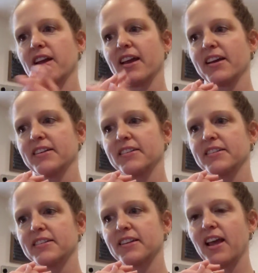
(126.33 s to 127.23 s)
And
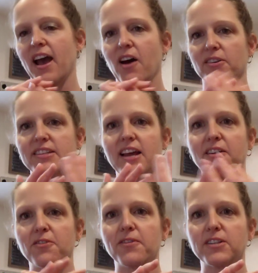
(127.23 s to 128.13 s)
how does that
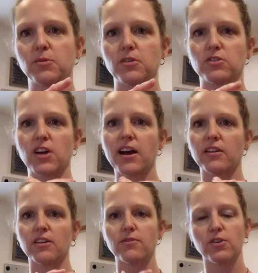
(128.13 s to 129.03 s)
interface with your
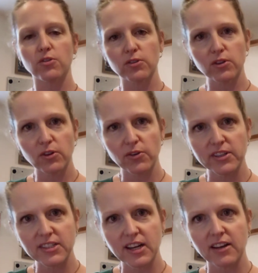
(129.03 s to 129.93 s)
child? If your
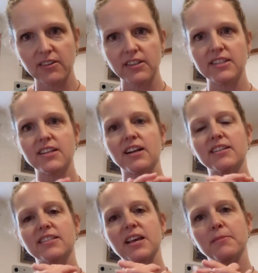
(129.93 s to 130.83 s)
learning style is not
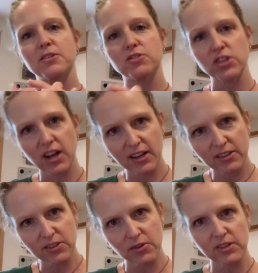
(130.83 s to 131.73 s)
the same as your
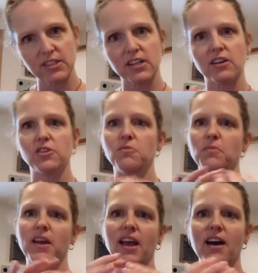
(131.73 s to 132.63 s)
child's learning style, you
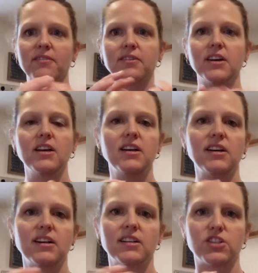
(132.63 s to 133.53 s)
may have
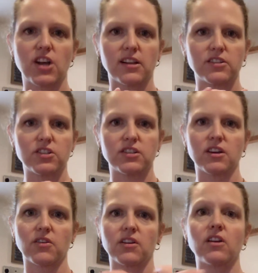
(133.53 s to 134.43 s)
challenges
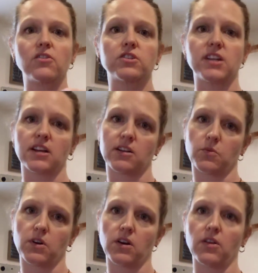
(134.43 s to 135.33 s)
there in understanding
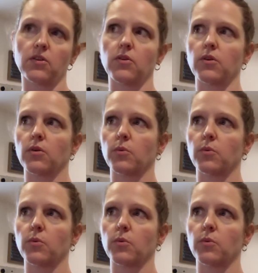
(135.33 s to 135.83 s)
one another.